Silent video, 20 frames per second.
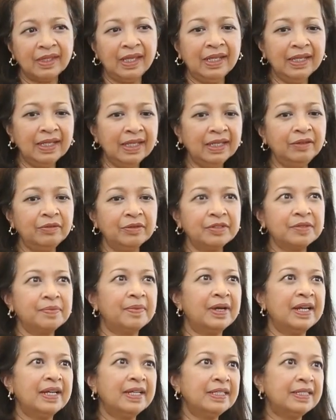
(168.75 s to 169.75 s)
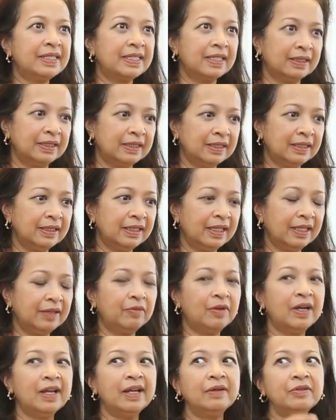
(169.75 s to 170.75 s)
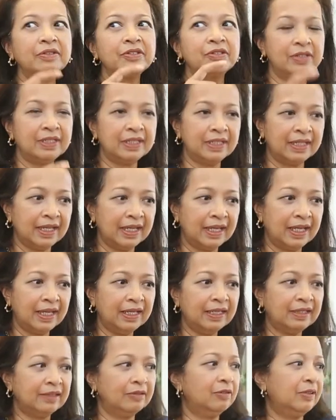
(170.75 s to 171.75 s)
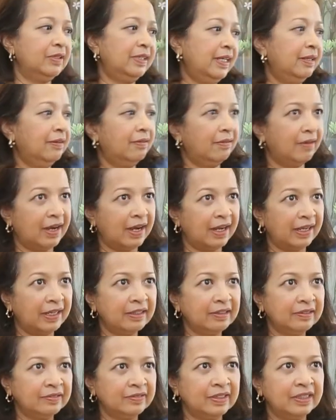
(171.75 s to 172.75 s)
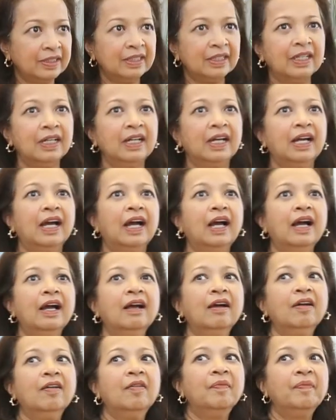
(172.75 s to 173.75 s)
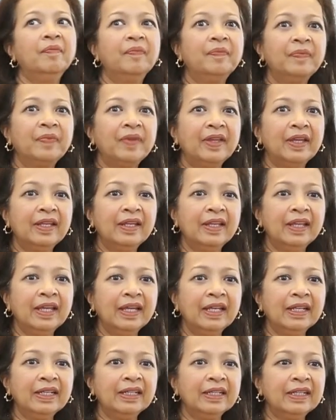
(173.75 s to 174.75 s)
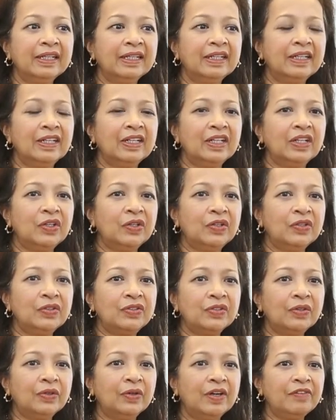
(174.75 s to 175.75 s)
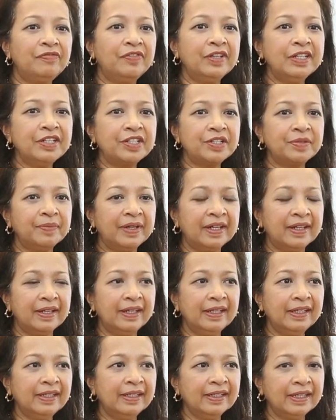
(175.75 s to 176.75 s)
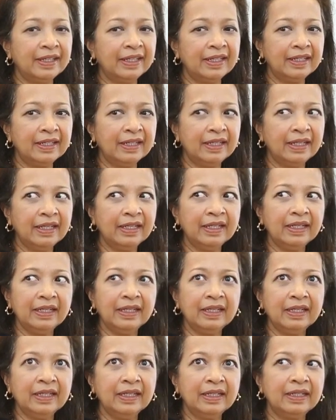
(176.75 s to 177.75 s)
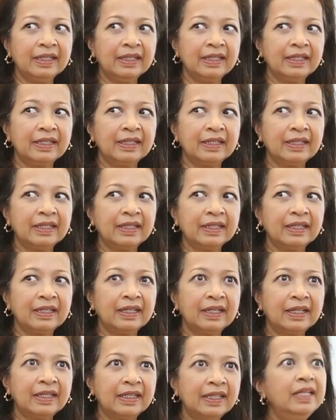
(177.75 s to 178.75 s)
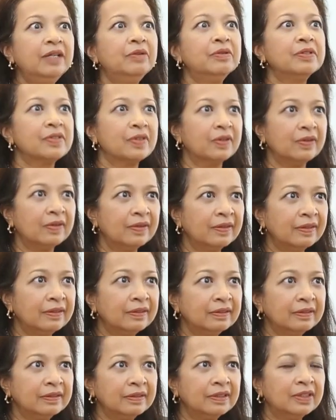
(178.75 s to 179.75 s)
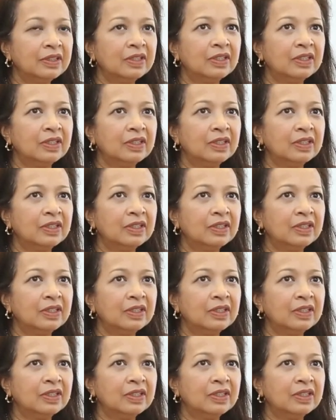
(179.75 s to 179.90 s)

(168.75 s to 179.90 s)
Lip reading: And then it was my turn. And while I was doing that, Guan Eng arrived. And then, so I finished mine. And then, I think he was on.